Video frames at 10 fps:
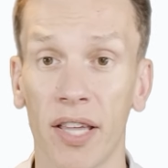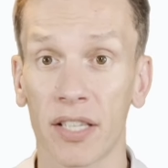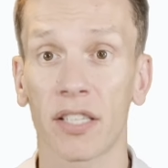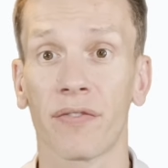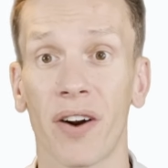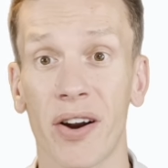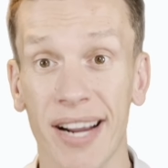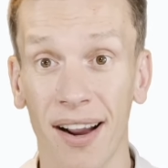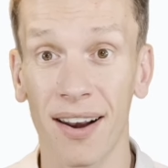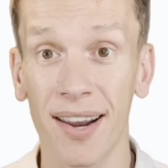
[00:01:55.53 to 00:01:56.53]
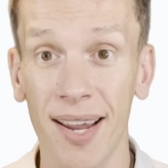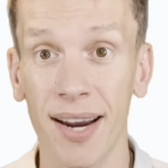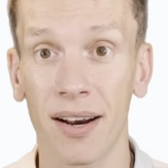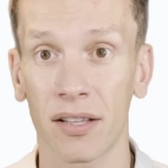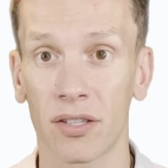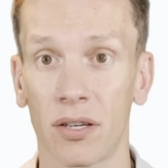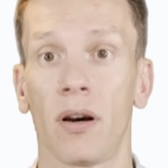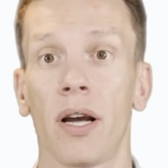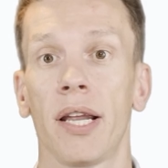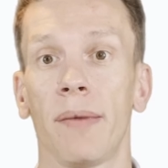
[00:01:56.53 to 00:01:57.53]
This is a very clean and
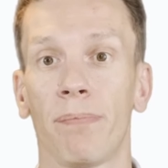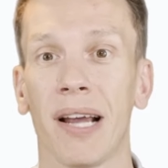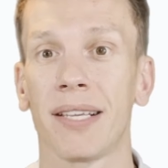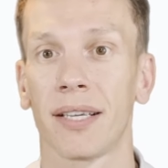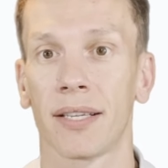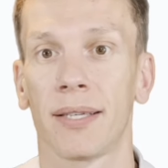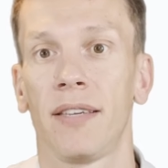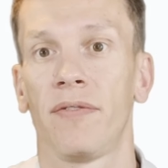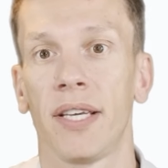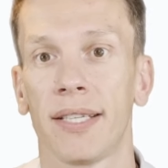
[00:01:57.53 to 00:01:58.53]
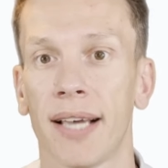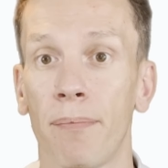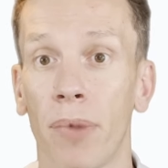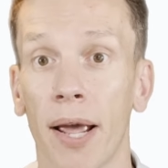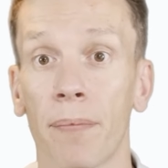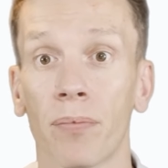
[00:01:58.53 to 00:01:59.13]
tidy basic CV template.